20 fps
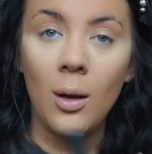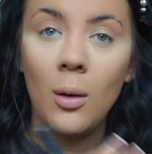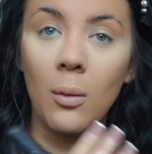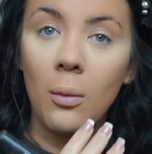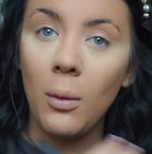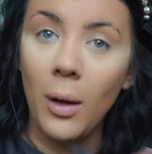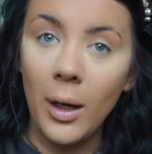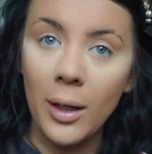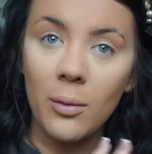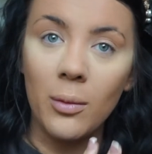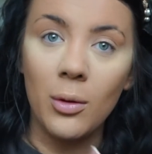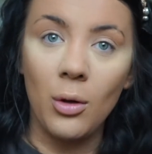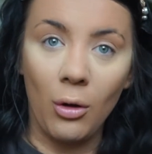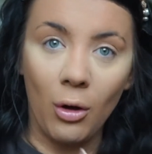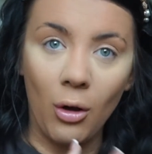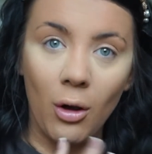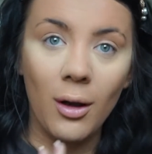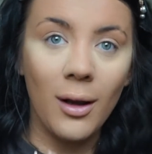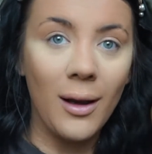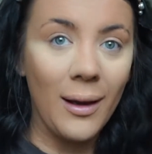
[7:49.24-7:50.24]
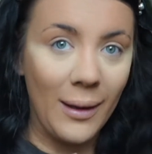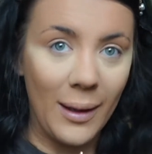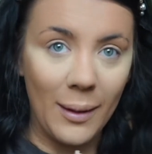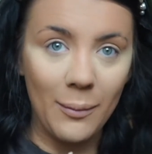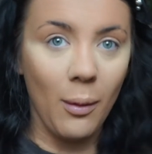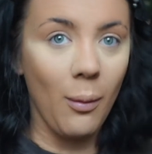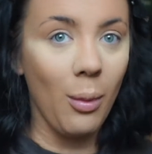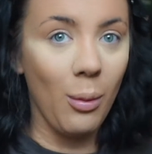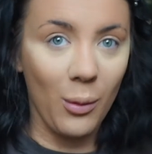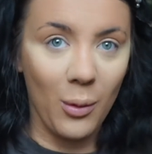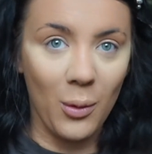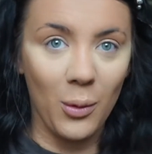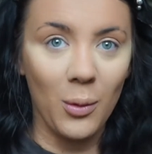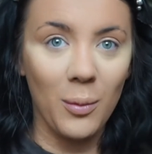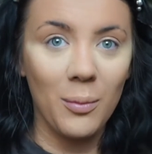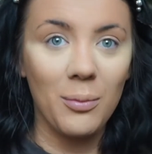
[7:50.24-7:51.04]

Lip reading: Why we're not got a collab on the go?